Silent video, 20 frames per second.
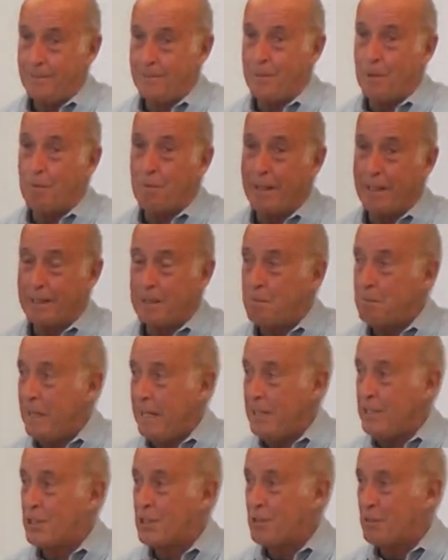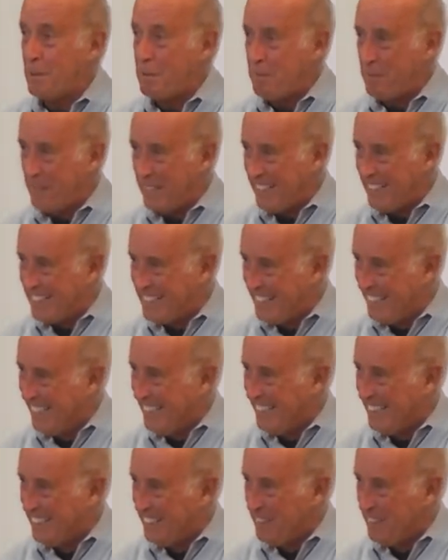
from what the mainstream thinks.